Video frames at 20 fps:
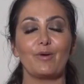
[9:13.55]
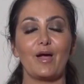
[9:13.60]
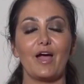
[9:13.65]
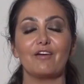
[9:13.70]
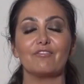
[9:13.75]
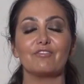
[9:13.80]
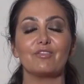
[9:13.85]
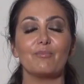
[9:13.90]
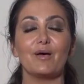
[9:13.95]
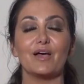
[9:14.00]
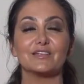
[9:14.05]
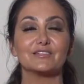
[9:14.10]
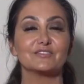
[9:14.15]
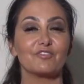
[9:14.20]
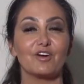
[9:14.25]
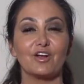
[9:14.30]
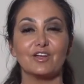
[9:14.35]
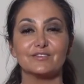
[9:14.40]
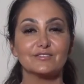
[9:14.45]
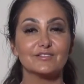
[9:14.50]
I have the best
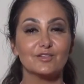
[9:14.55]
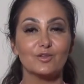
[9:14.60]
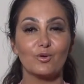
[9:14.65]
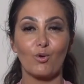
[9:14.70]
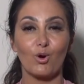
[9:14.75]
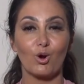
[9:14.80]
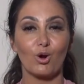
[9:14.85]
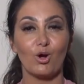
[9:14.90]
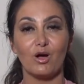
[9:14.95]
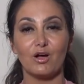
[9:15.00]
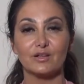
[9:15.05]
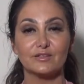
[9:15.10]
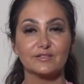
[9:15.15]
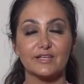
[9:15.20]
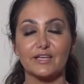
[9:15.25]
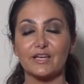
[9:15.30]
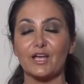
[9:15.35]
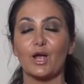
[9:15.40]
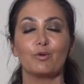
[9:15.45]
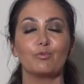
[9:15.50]
friends in the world.
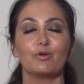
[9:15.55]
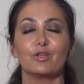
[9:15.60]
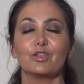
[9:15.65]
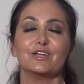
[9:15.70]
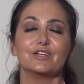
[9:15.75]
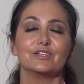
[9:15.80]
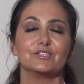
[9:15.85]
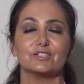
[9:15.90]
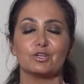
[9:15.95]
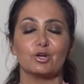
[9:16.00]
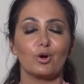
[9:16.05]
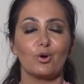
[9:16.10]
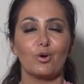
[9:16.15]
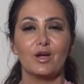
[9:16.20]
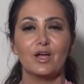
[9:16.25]
Like, I really do.